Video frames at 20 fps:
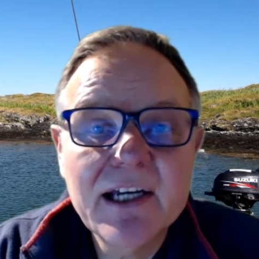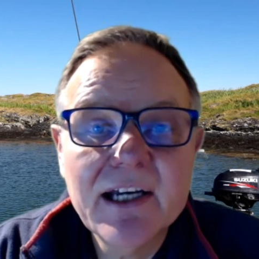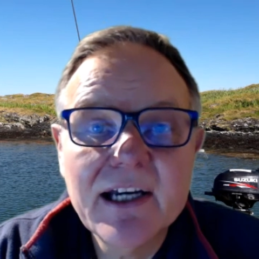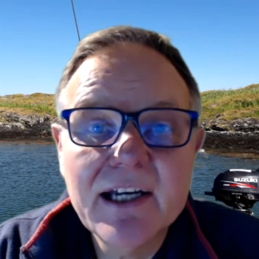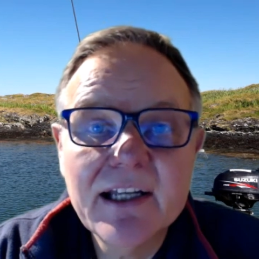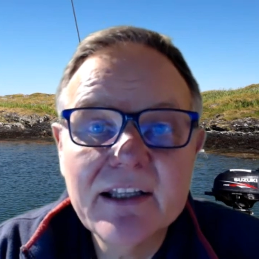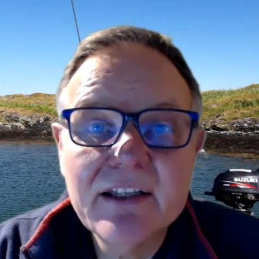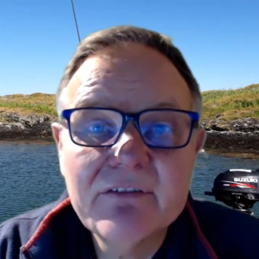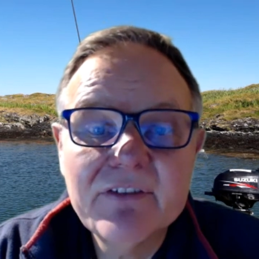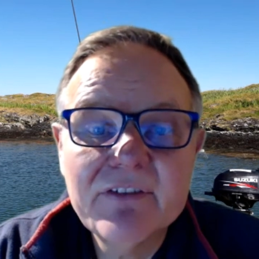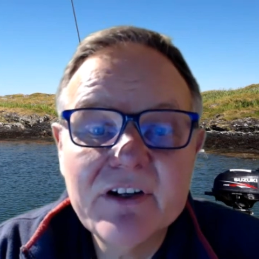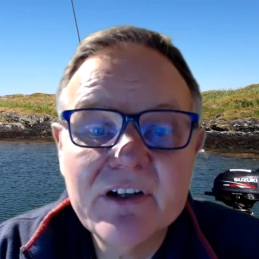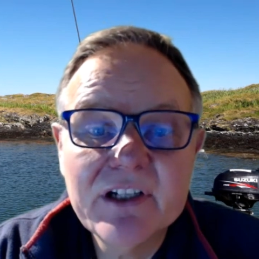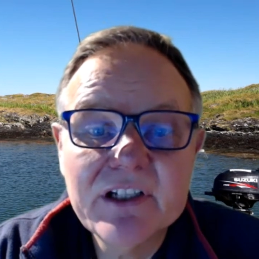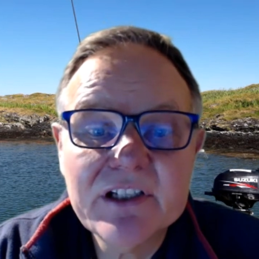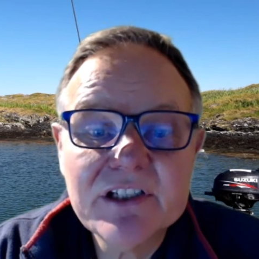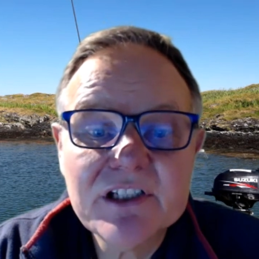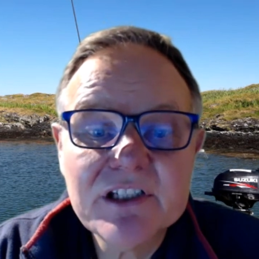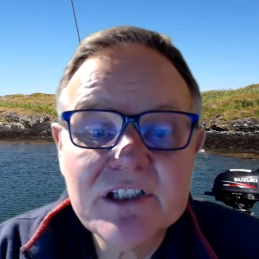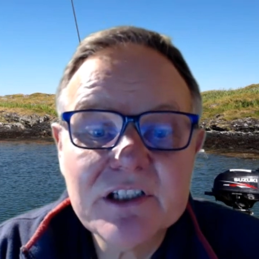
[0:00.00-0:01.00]
and the
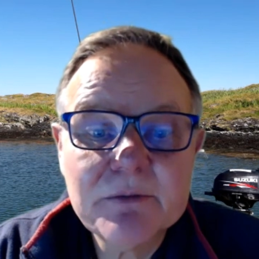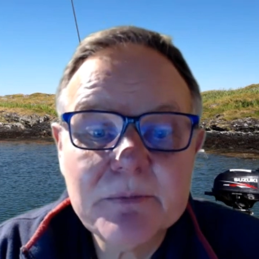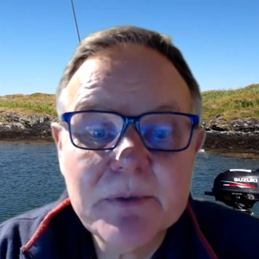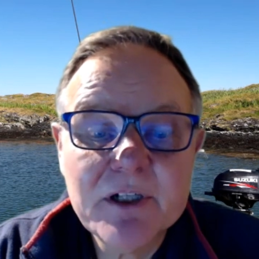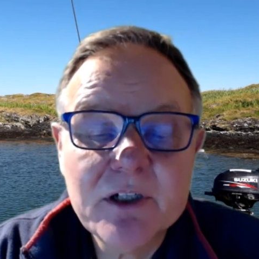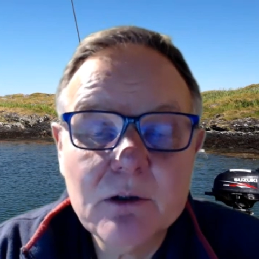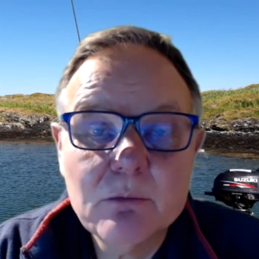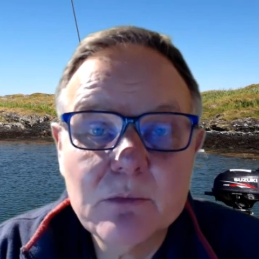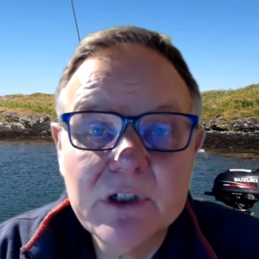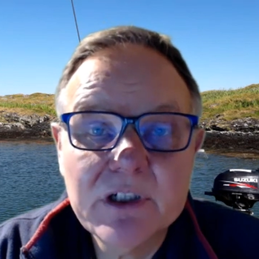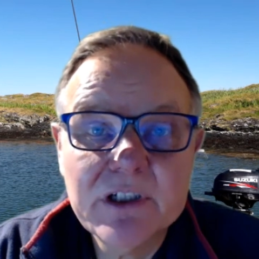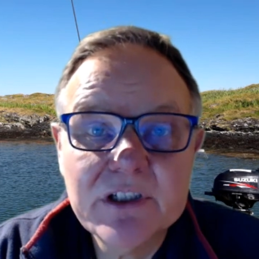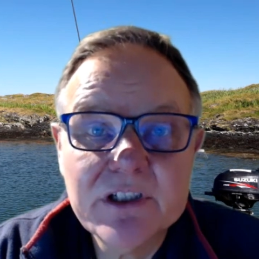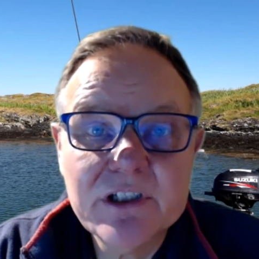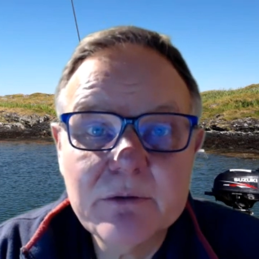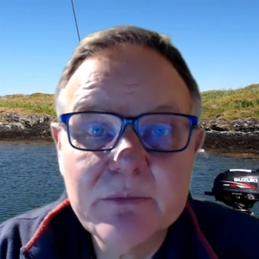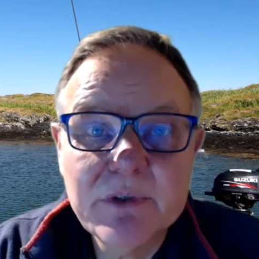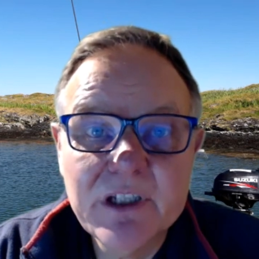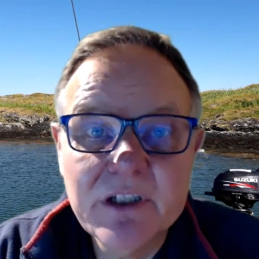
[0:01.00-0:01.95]
various special words that we